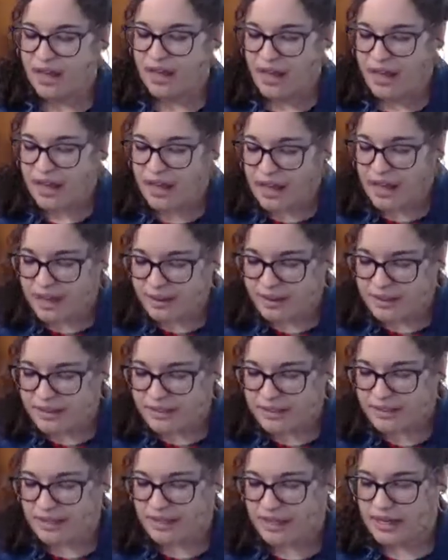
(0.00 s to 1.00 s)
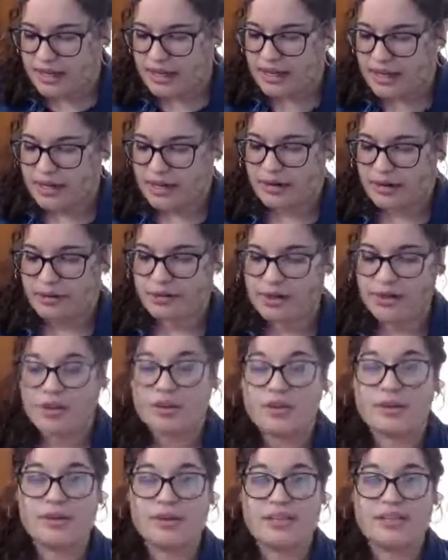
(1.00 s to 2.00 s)
Let's see here. We're
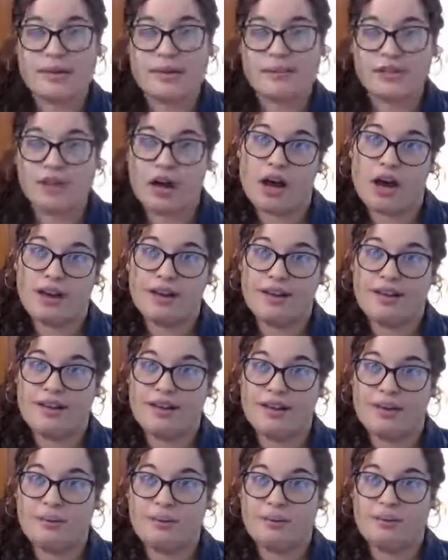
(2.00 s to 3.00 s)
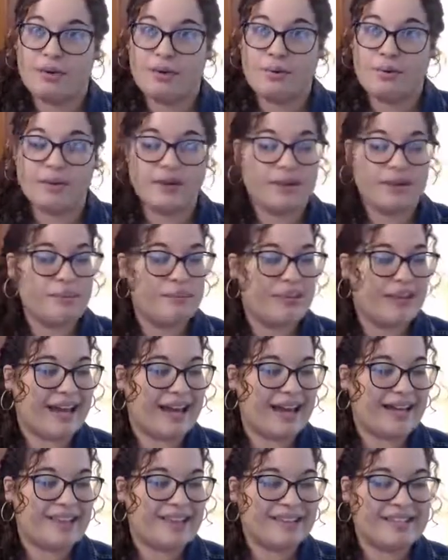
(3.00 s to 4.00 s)
going to use the same song, but we're going to
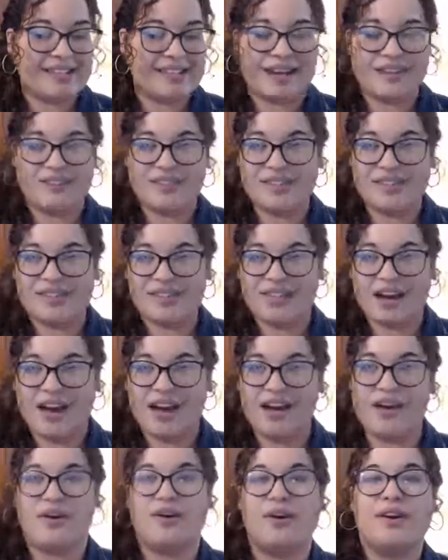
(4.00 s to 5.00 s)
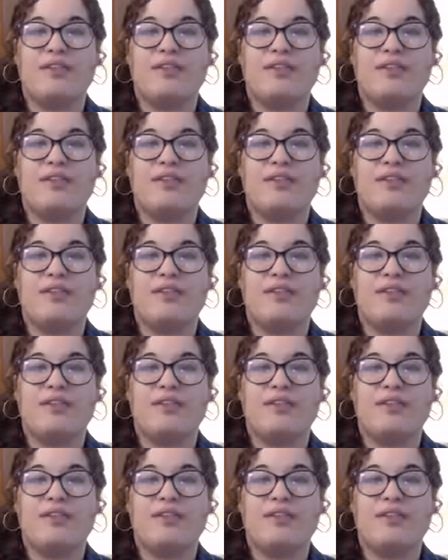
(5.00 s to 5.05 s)
play it this time staccato.